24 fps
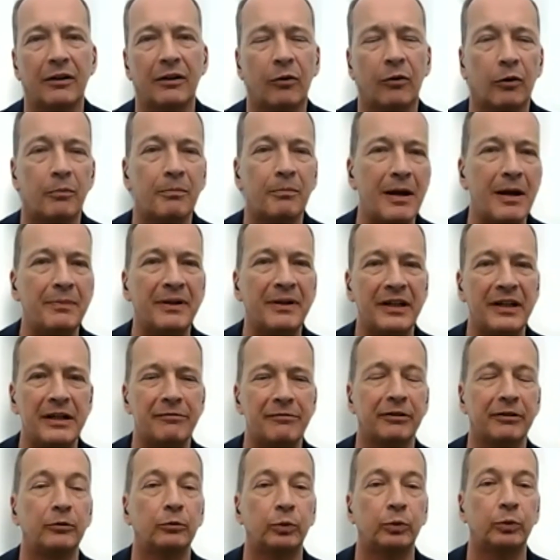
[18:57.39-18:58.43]
or maybe
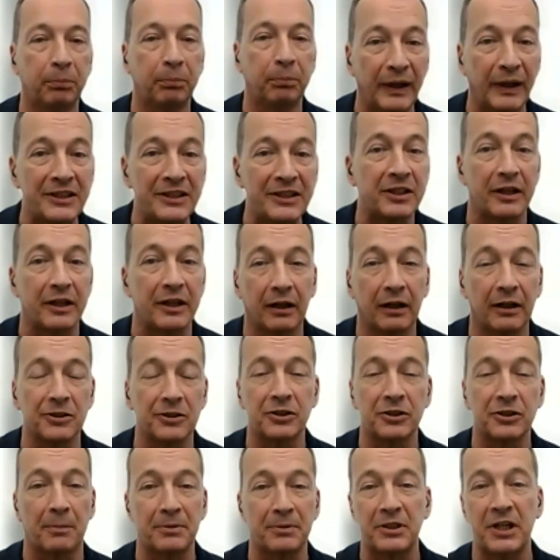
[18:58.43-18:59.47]
even replacing a
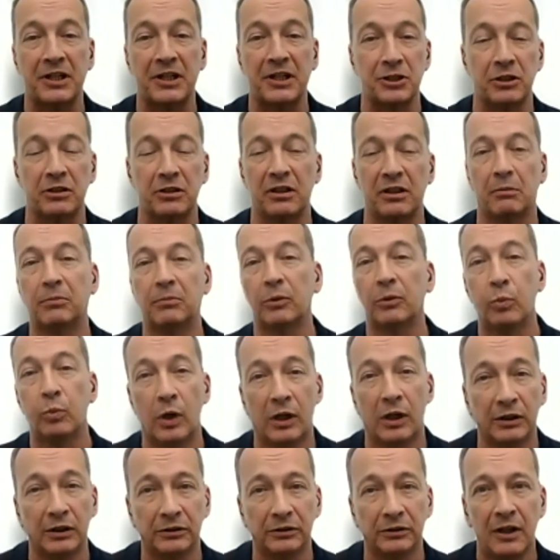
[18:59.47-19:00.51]
substation number
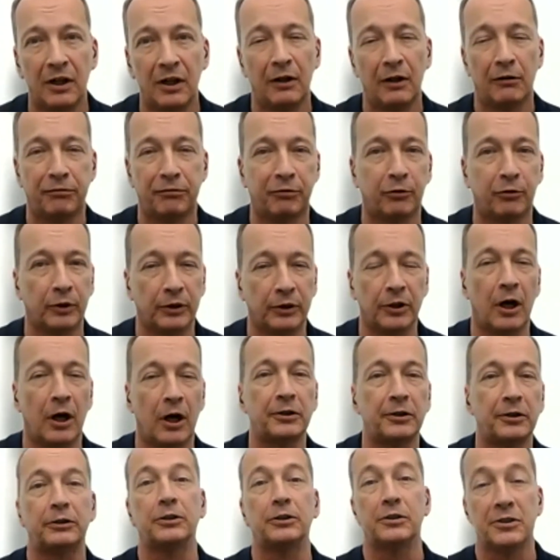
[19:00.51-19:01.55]
1 for
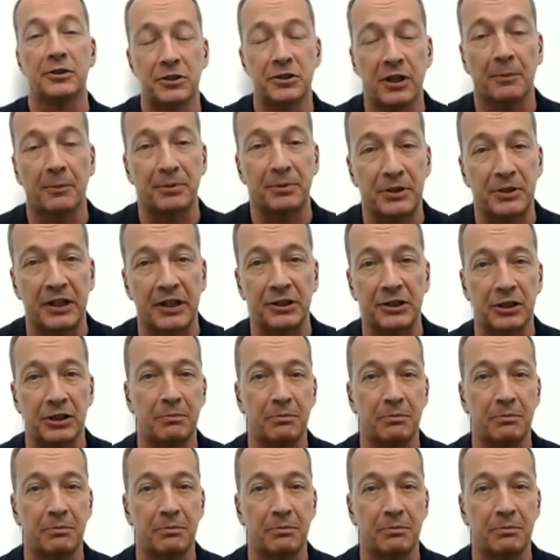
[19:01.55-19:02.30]
another substation,